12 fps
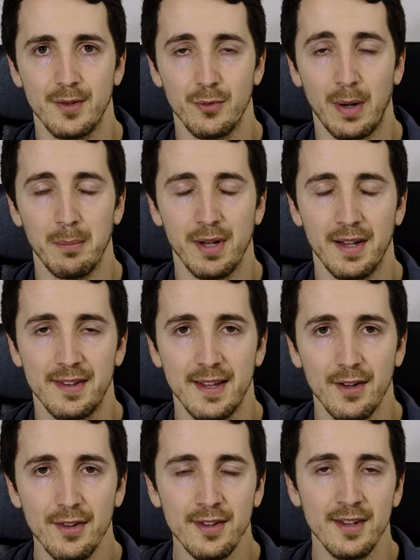red blood
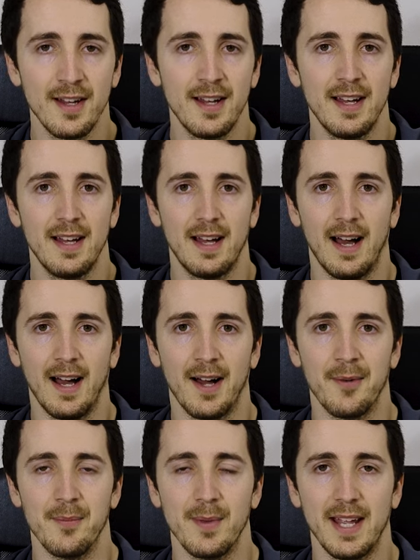cells,
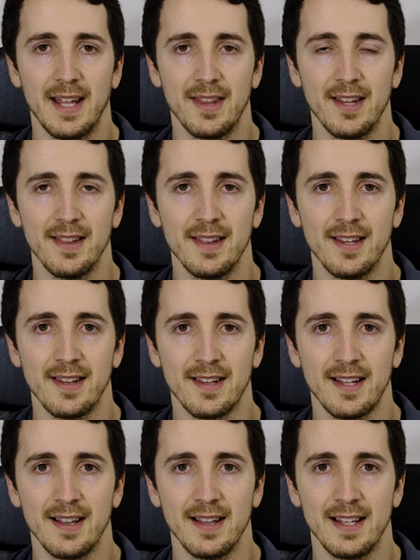and then this
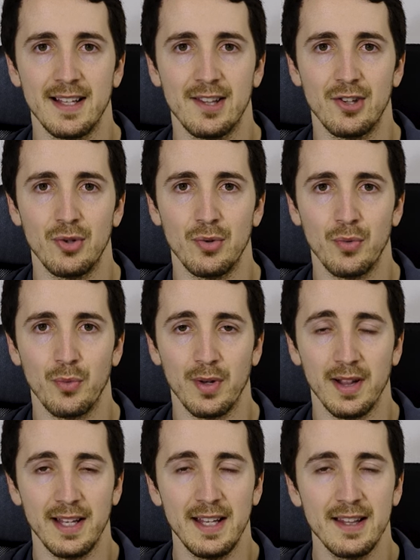can lead to
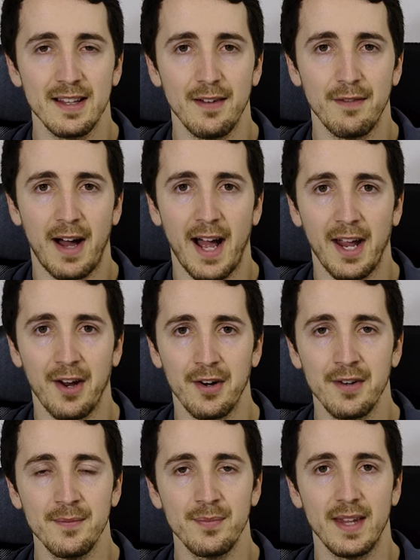release of
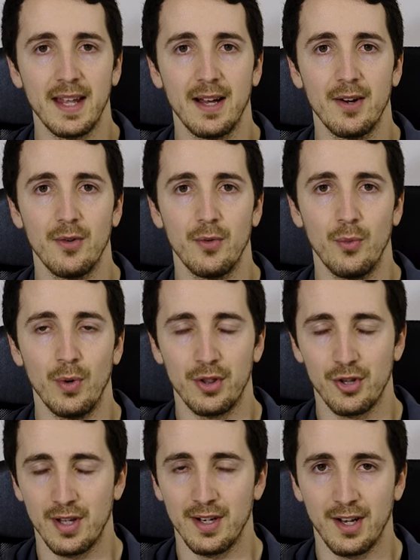iron,
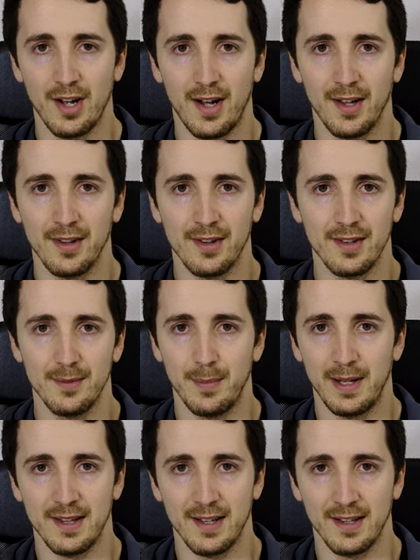which can cause
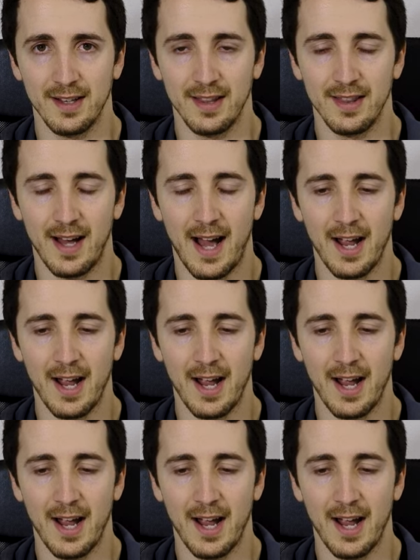basically the